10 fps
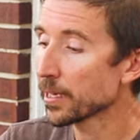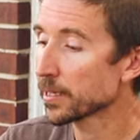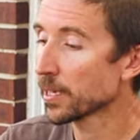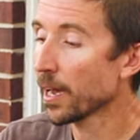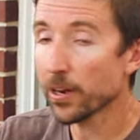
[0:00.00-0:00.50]

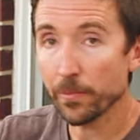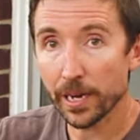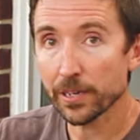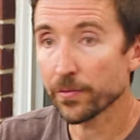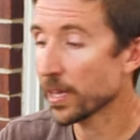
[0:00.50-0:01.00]
its higher
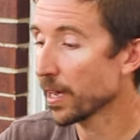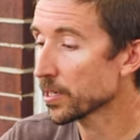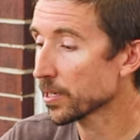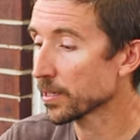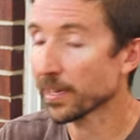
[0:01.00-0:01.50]

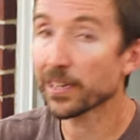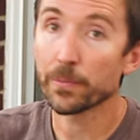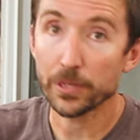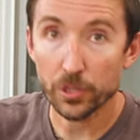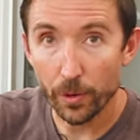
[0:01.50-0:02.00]
magnifications, like
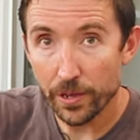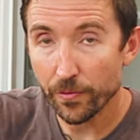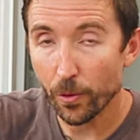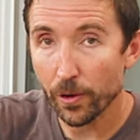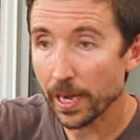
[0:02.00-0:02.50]
up at
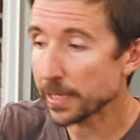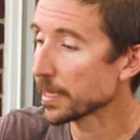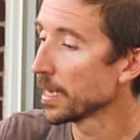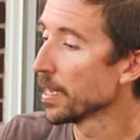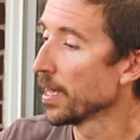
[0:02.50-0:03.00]
24x,